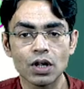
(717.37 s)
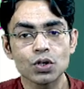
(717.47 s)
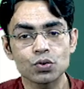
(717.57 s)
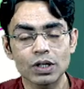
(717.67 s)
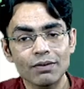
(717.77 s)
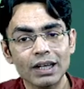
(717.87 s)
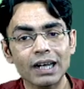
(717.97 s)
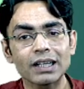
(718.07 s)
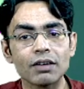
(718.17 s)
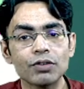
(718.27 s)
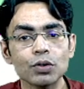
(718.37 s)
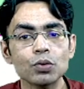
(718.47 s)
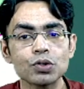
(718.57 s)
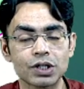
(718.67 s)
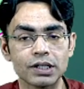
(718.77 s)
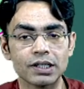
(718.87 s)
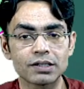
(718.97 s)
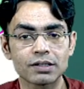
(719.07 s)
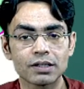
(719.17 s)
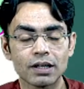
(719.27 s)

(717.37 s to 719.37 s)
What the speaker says: So never get confused in this.